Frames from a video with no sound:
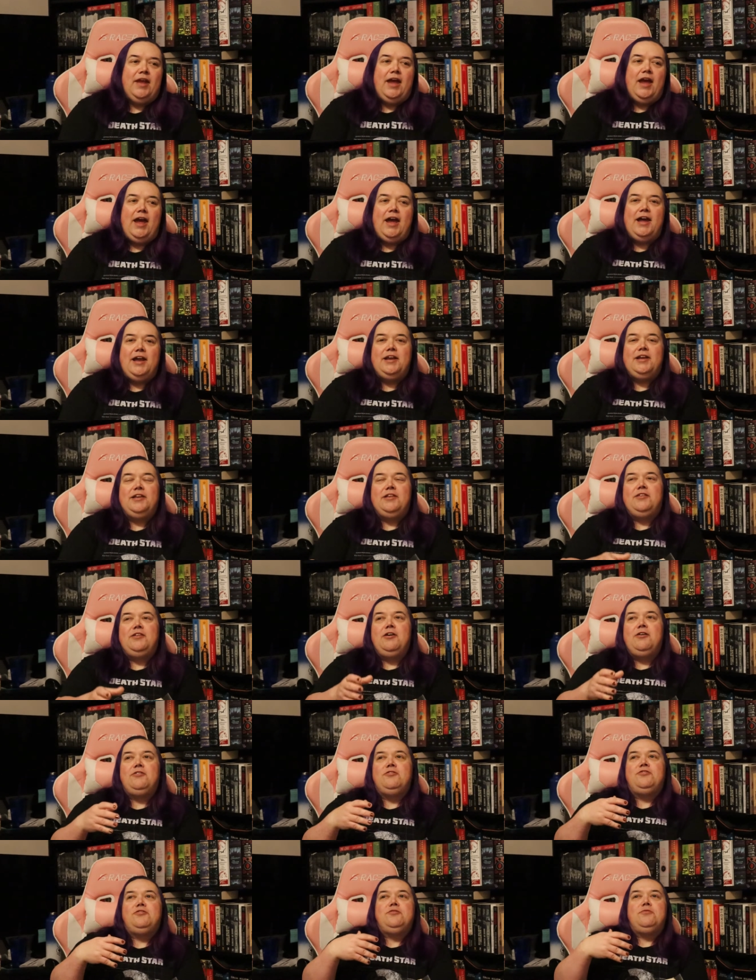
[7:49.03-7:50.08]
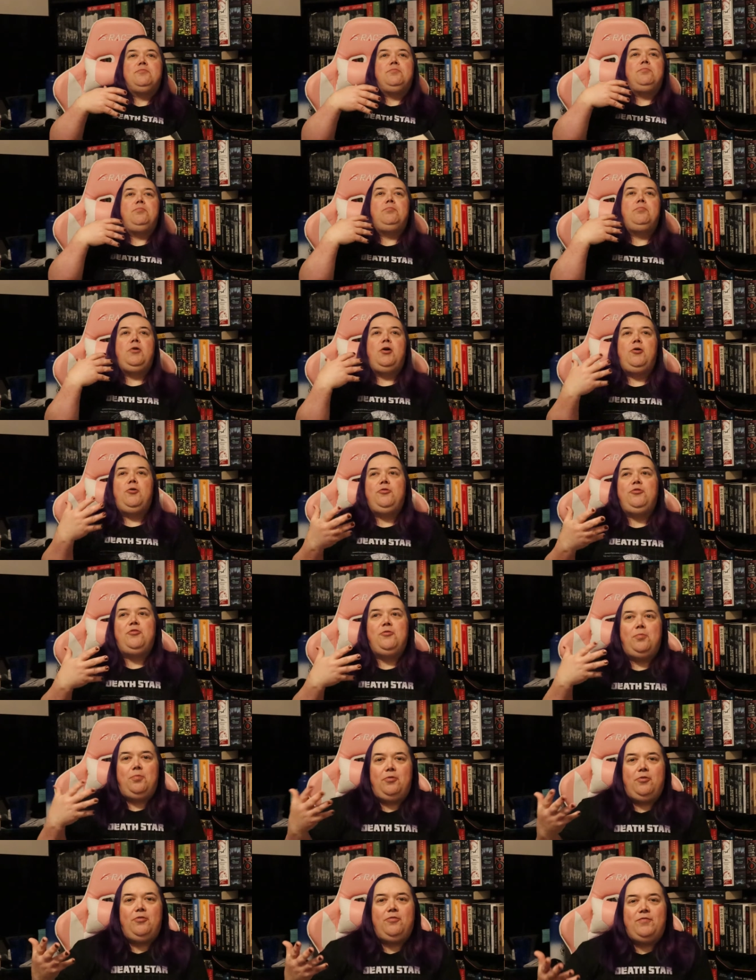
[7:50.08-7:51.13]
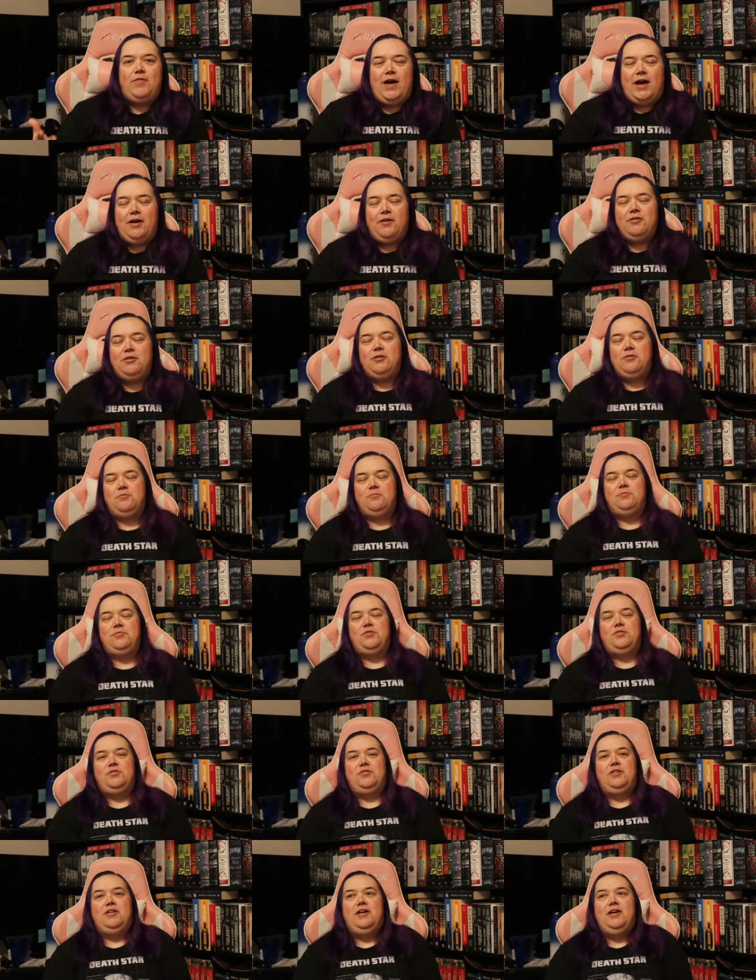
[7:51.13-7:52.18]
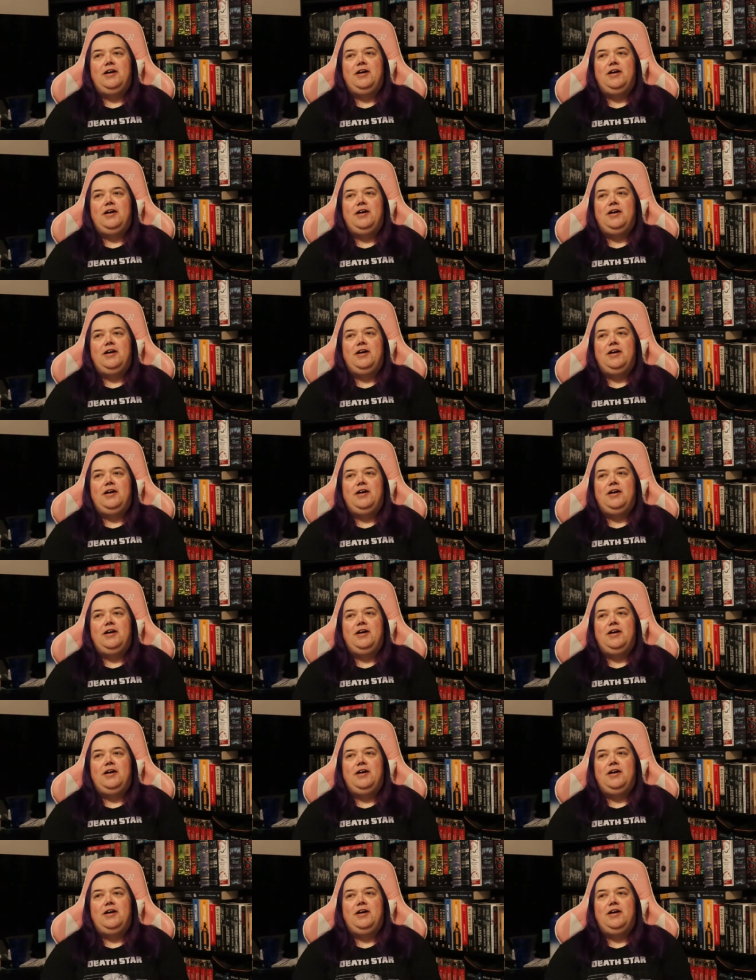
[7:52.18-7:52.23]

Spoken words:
And there's multiple volumes.